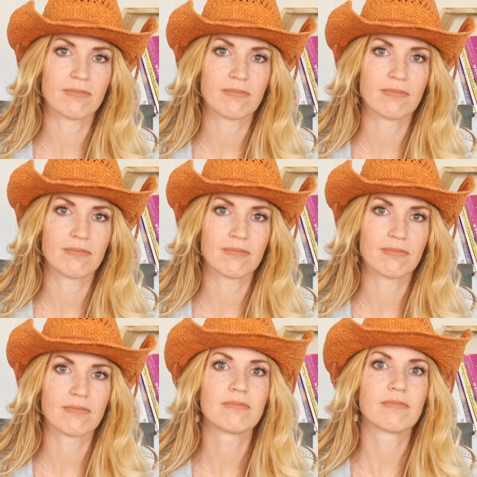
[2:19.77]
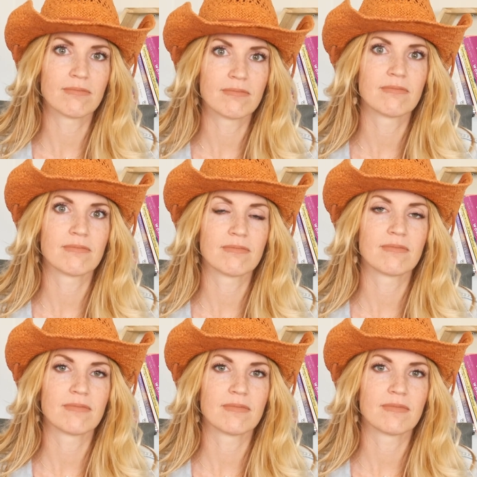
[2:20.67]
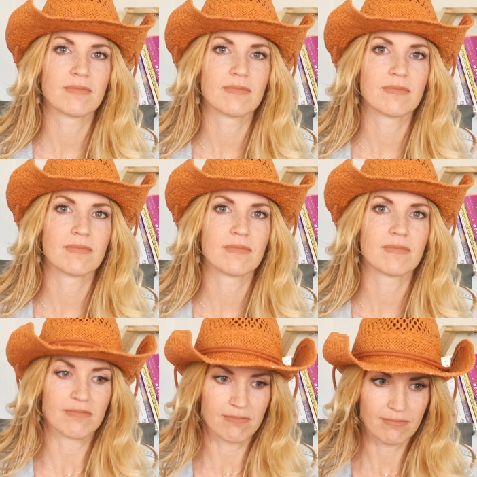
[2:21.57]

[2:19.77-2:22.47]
[no speech]